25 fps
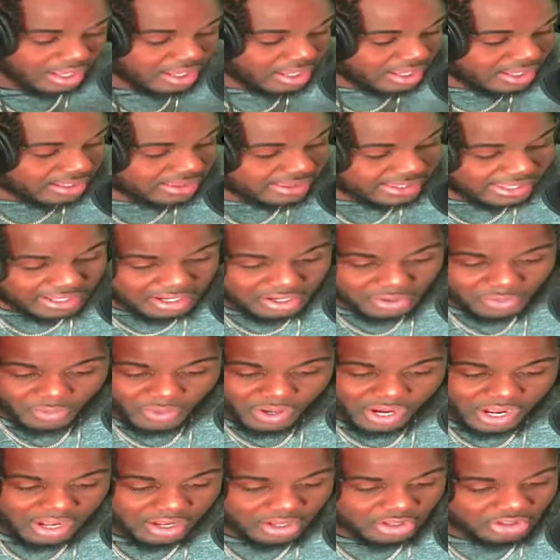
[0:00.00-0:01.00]
They
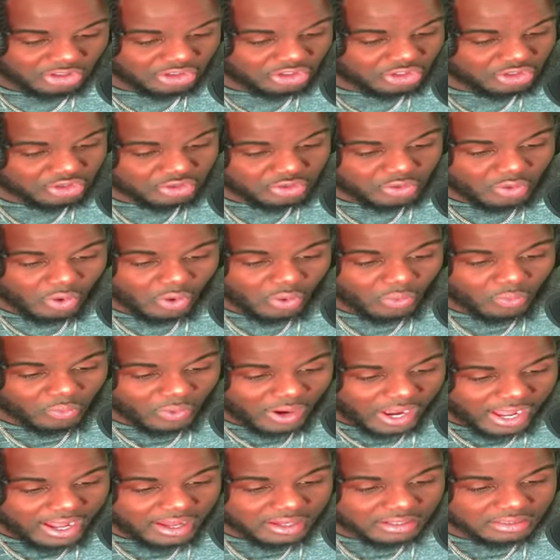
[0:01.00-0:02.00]
around, you
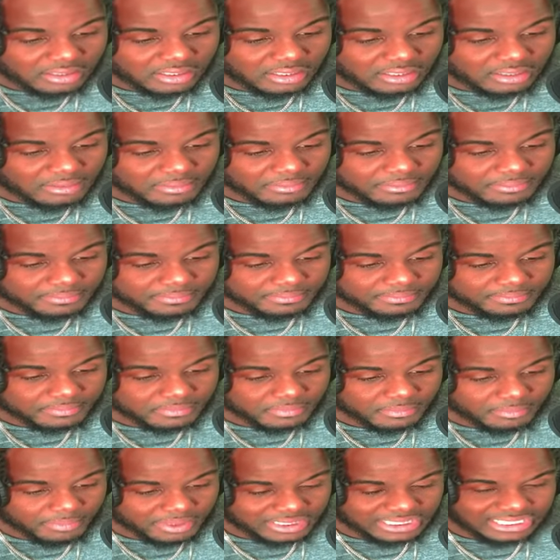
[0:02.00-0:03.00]
around them,
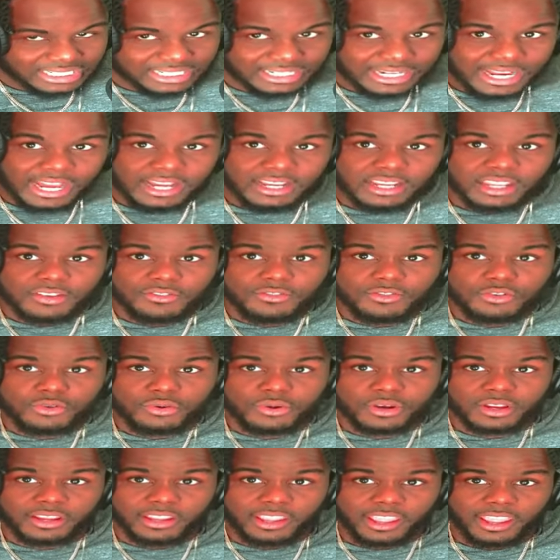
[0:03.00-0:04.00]
but they not giving you
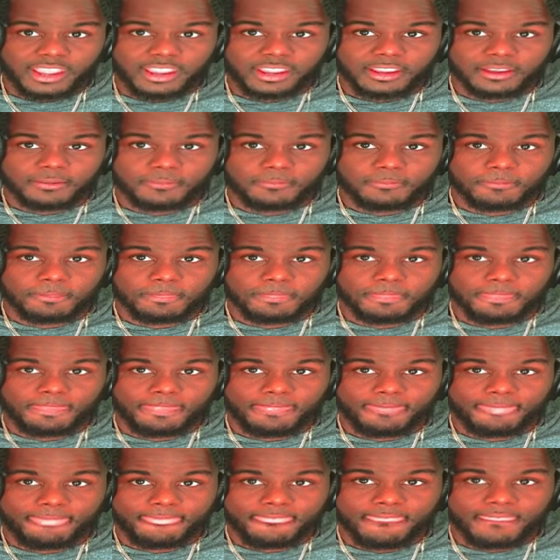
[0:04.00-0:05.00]
the game.
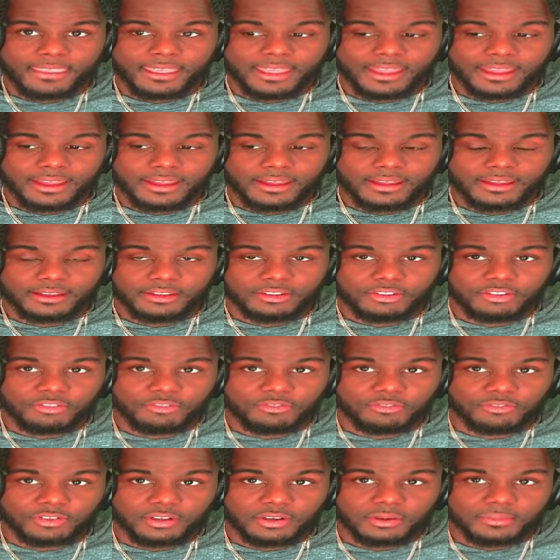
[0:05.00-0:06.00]
You
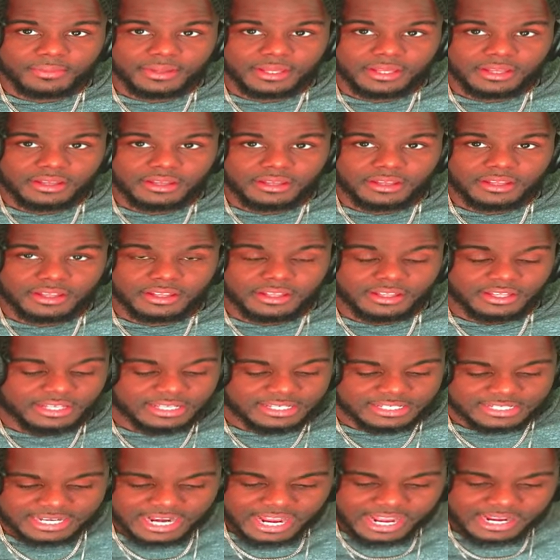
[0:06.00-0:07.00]
feel me?
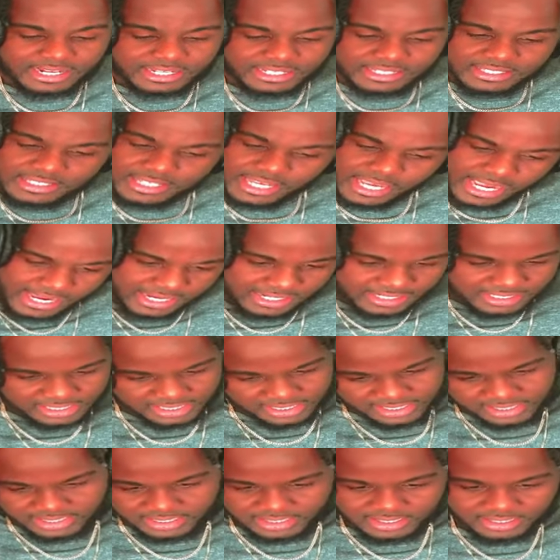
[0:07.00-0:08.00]
It's not
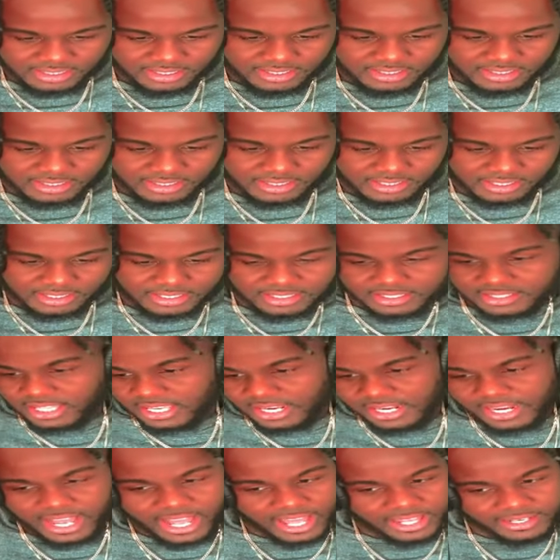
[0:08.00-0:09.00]
contagious. Cause they
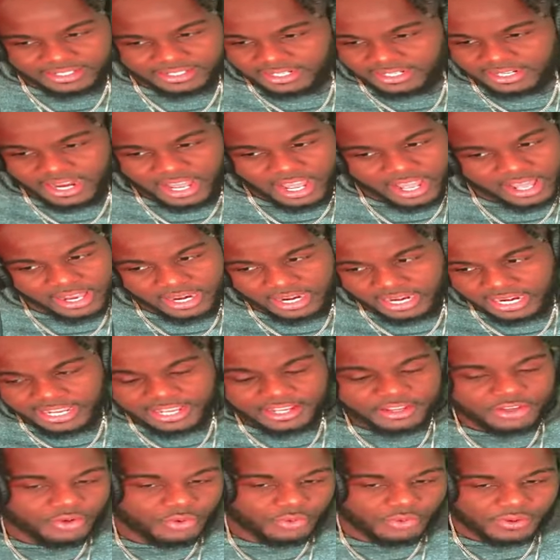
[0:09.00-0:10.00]
not
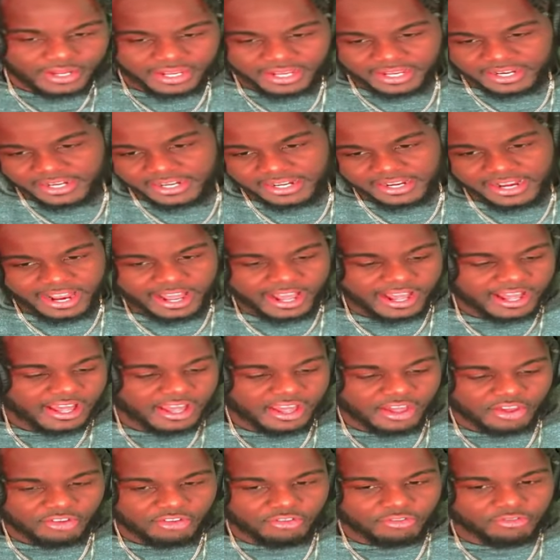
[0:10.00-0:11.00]
letting you in. They not,
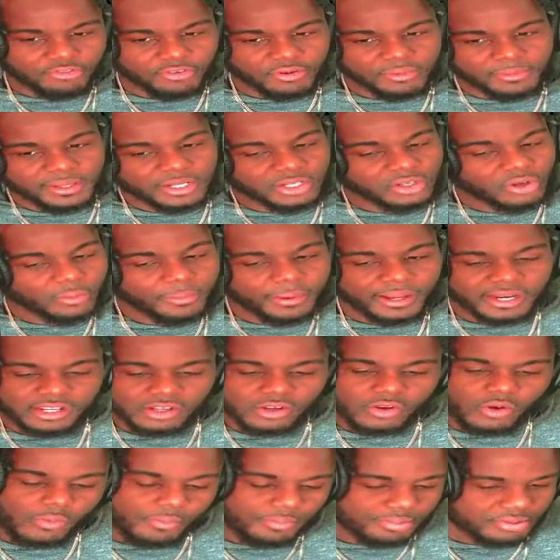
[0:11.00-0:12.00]
you feel me? Nobody
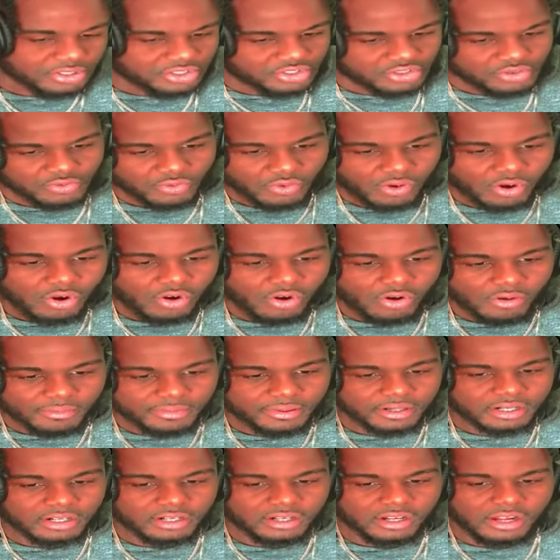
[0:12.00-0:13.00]
gonna put you on,
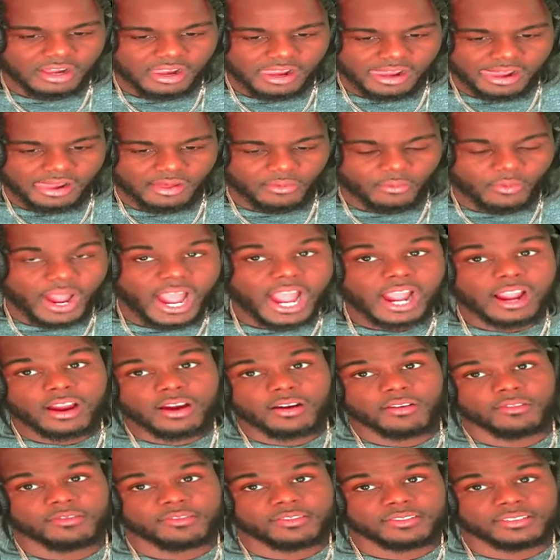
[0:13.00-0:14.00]
bruh. Where I
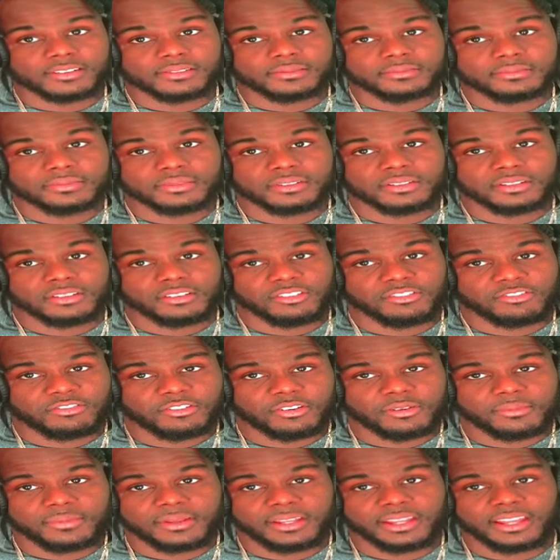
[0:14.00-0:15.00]
come from. You feel
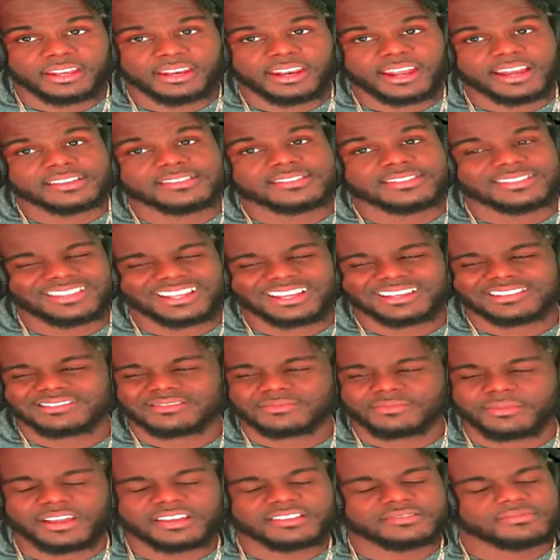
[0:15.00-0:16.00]
me? And that's
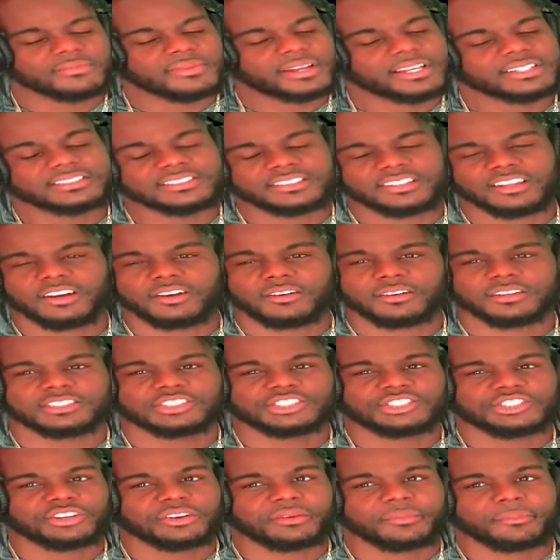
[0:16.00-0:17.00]
messed up. It
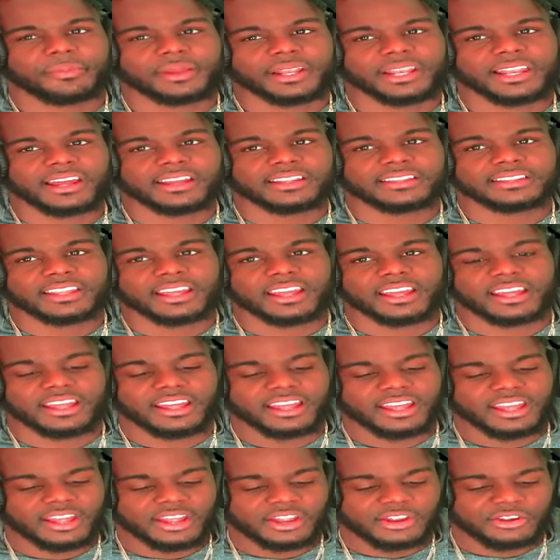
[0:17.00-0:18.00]
shouldn't be like that.
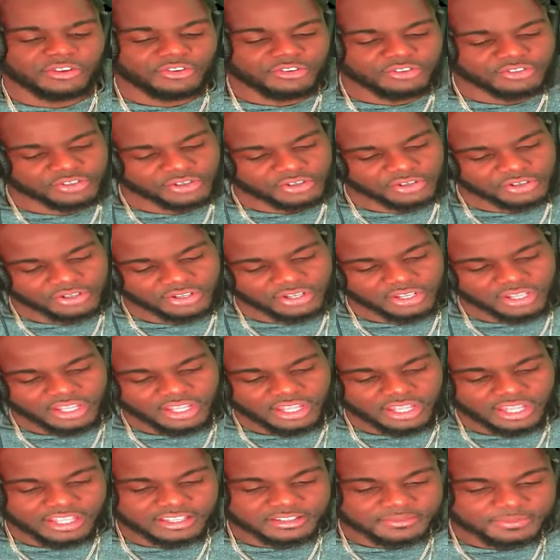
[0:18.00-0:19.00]
You should,
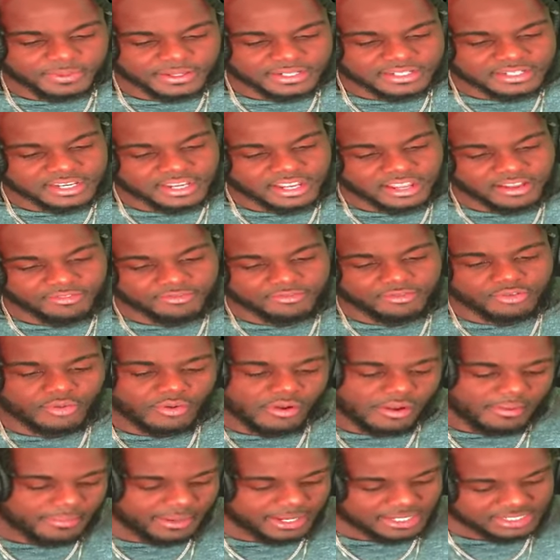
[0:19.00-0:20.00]
especially if you
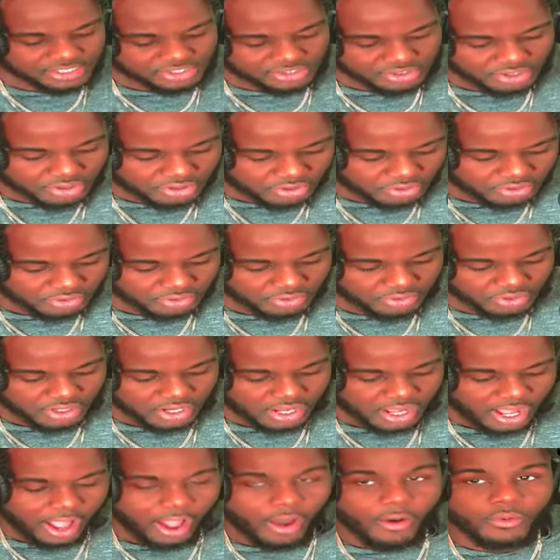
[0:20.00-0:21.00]
in my circle,
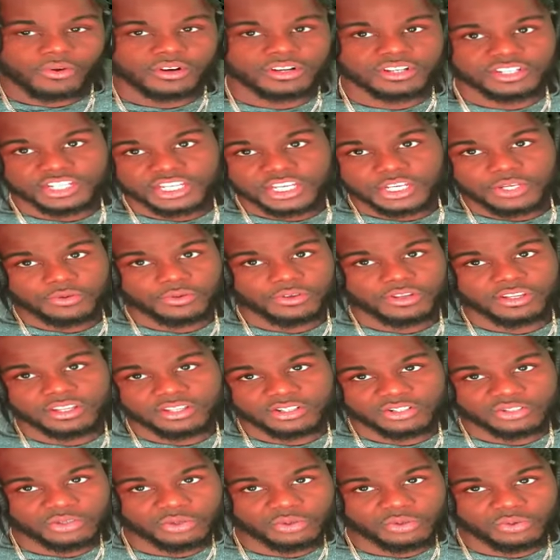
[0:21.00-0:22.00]
I wanna see you
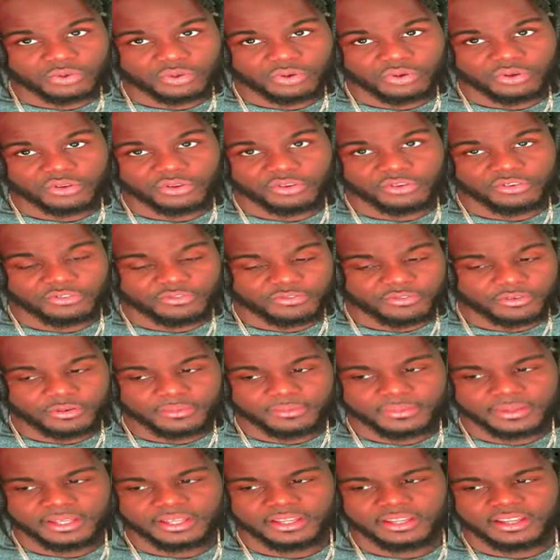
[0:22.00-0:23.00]
eat too. You feel
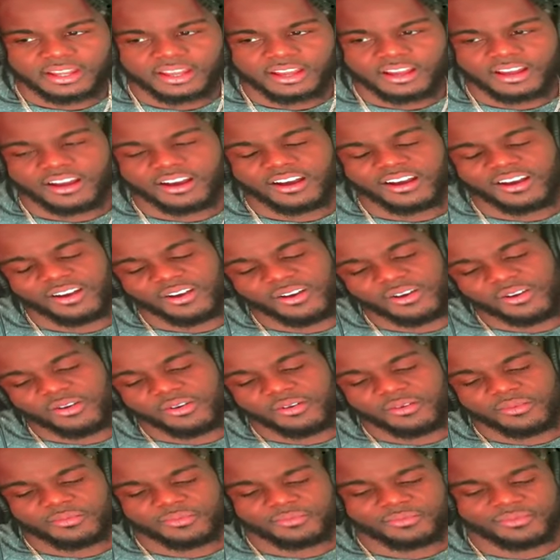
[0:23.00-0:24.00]
me?
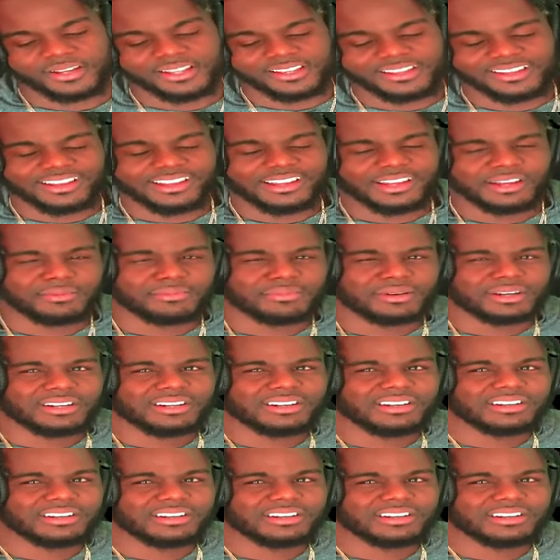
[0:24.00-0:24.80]
But yeah, bruh.